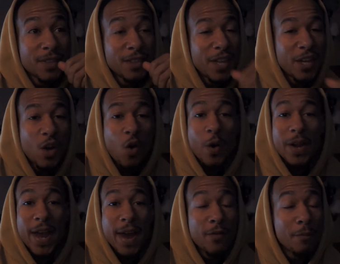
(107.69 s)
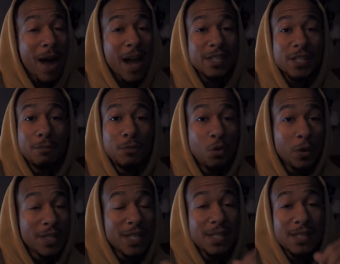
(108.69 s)
They go into everybody's
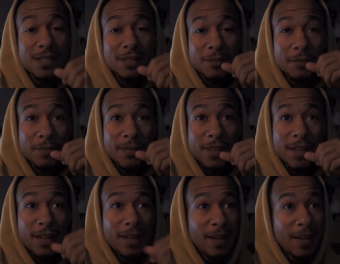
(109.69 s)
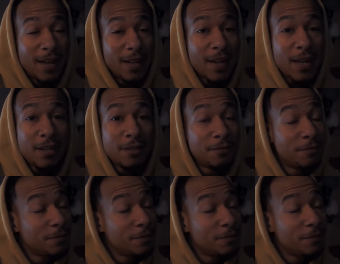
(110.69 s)
communities. And they